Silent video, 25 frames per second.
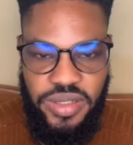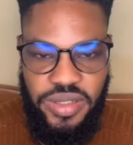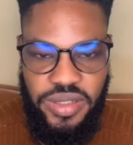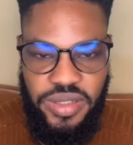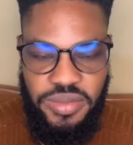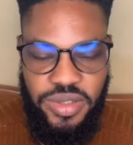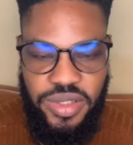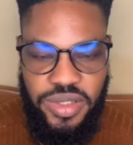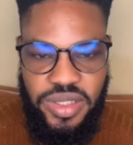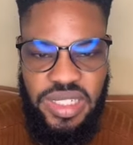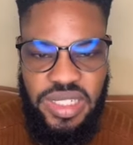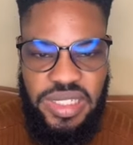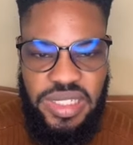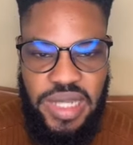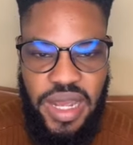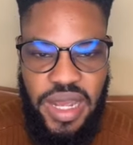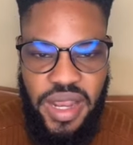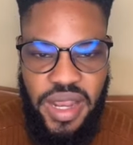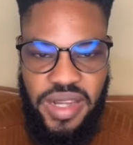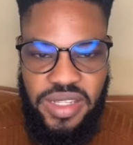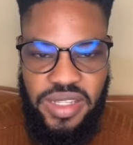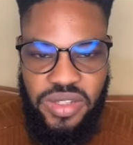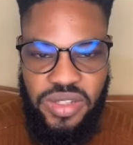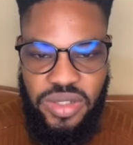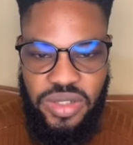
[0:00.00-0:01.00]
Because these
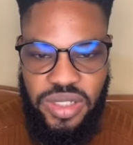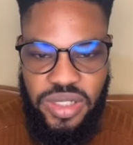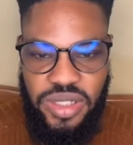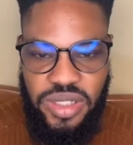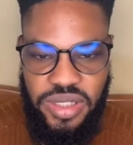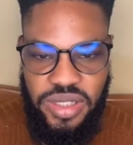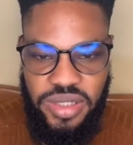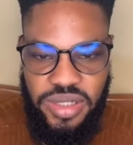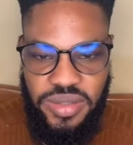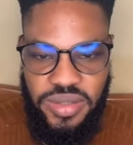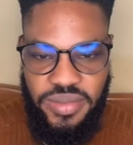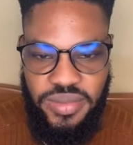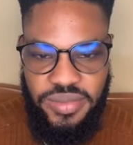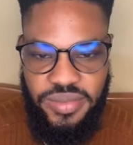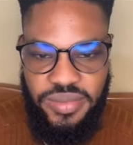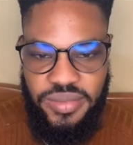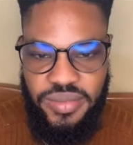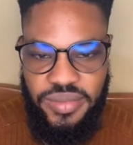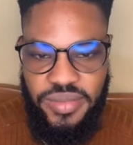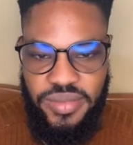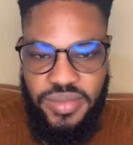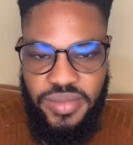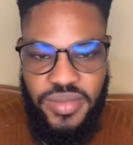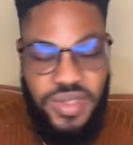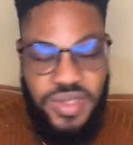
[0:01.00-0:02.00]
are I saw the,
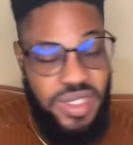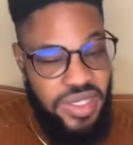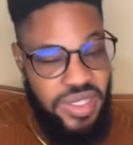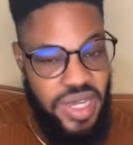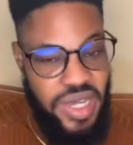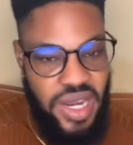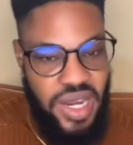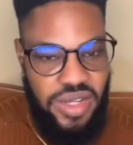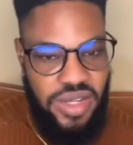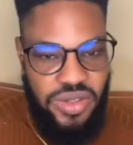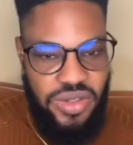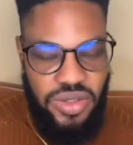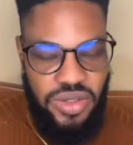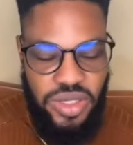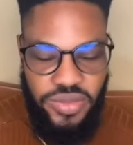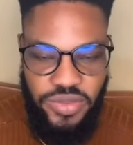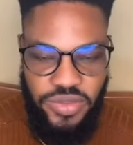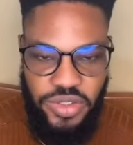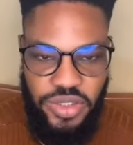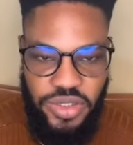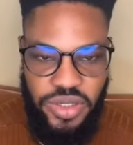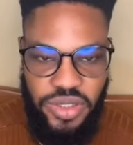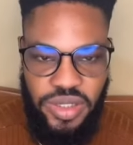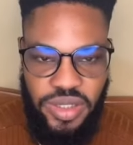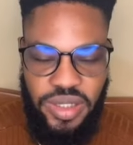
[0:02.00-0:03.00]
these are I saw
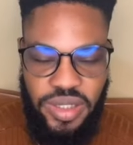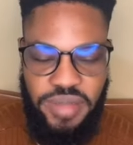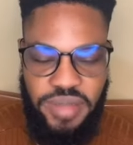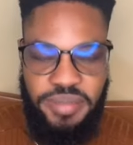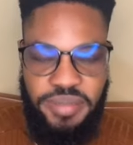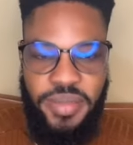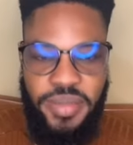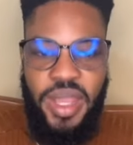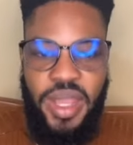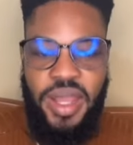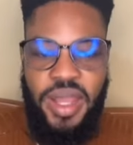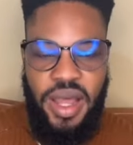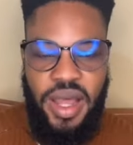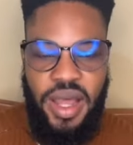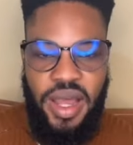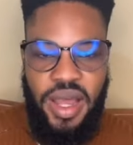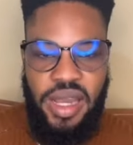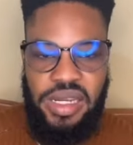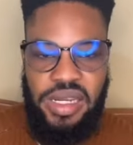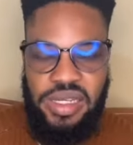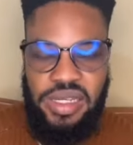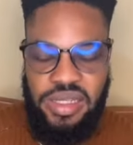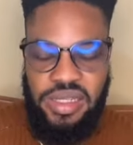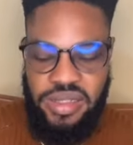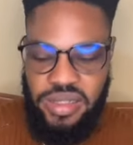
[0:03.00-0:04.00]
the vision. Eh?
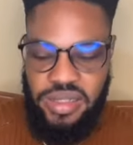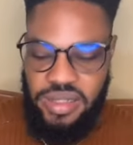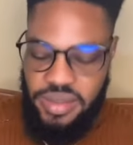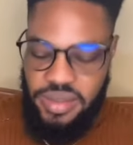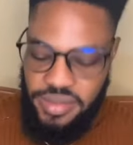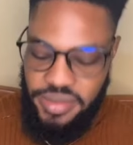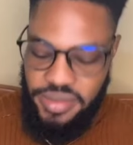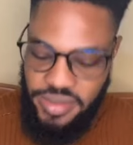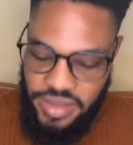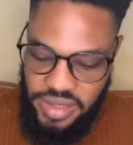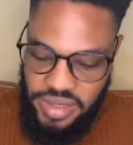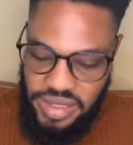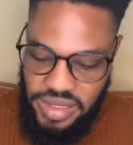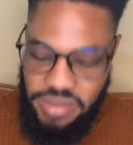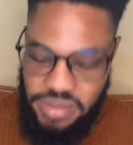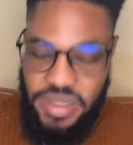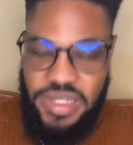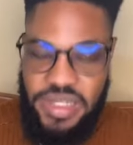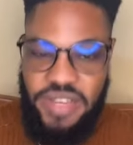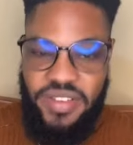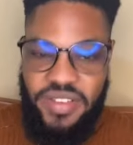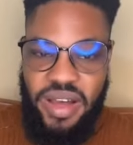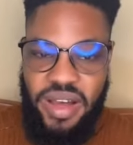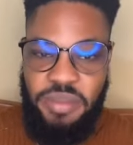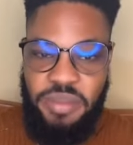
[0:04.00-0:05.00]
I see
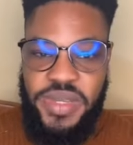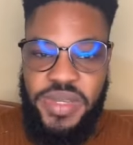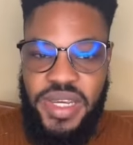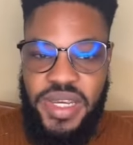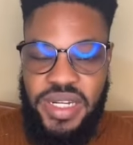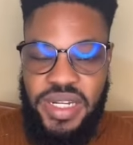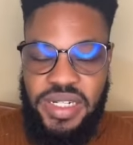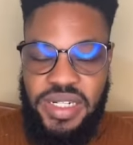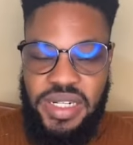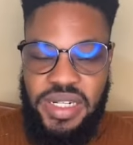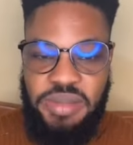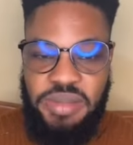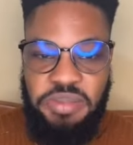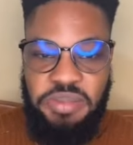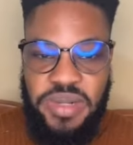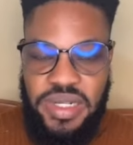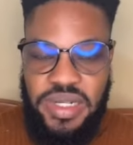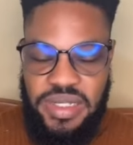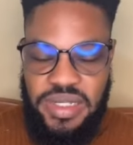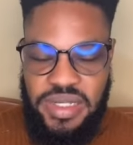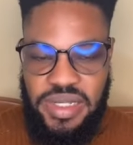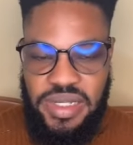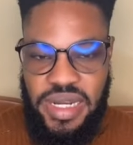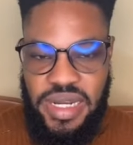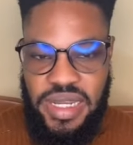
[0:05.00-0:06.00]
myself appear in a
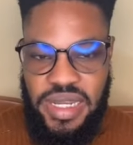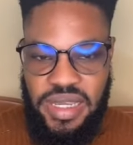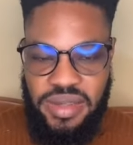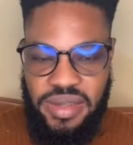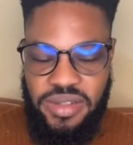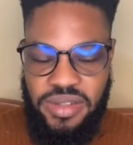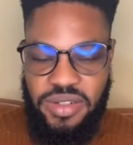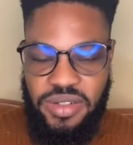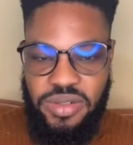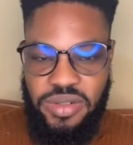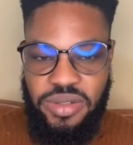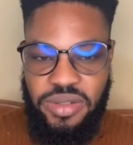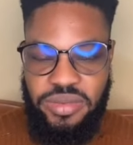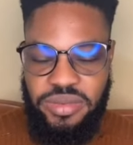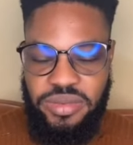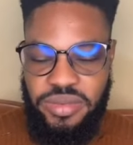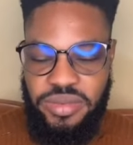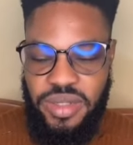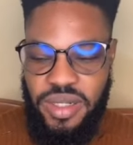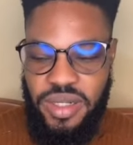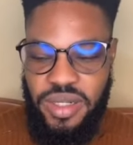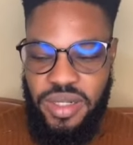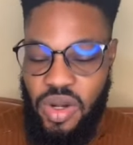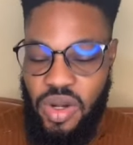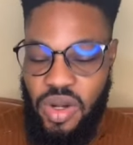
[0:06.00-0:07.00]
place, you know,
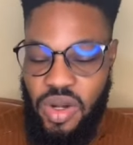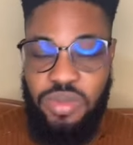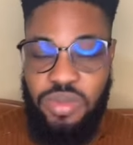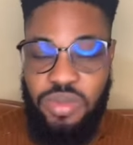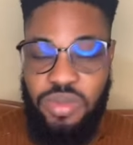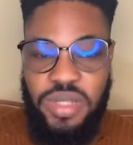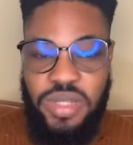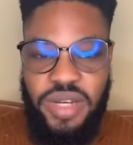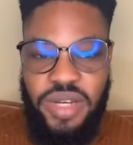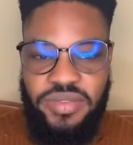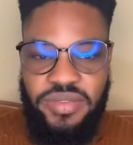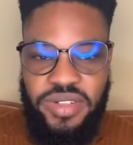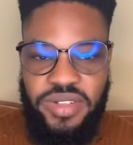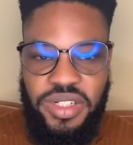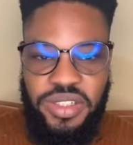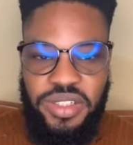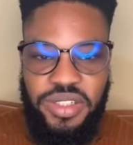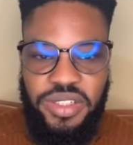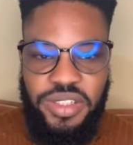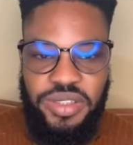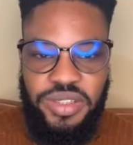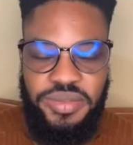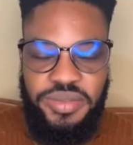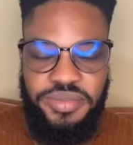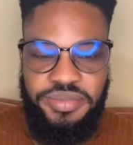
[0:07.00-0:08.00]
um, Comta
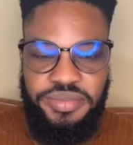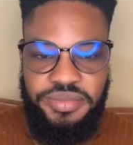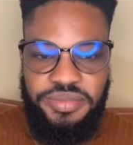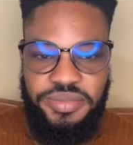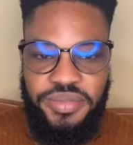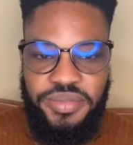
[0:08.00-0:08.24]
Village.